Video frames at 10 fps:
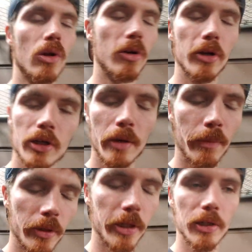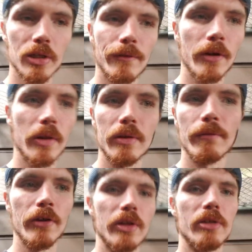long couple years
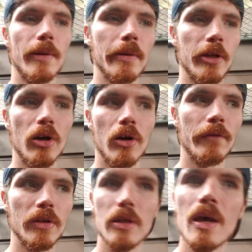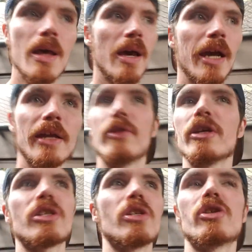for these Miami Dolphins, and
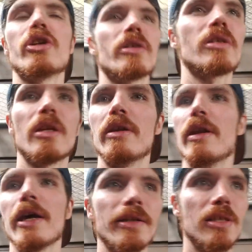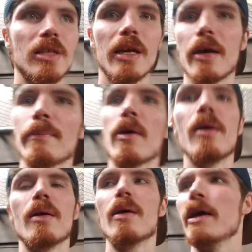this is just the next step
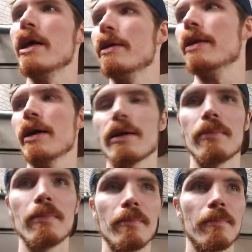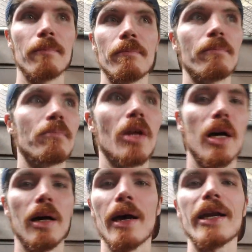in that,
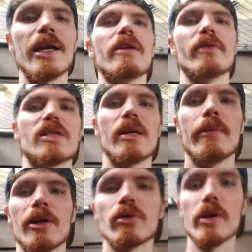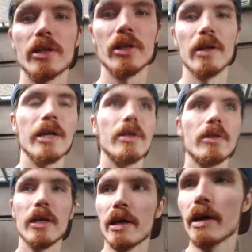I can't even say maturation,
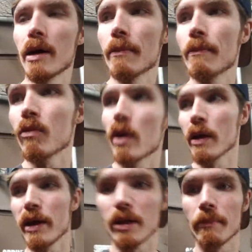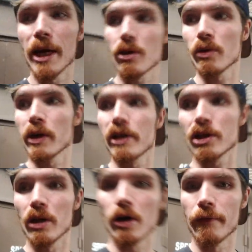in the
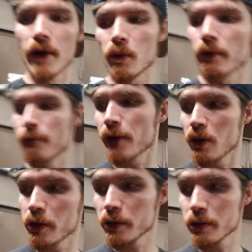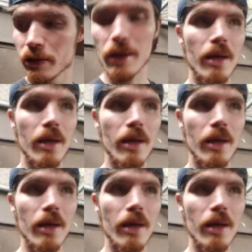maturation of our failures.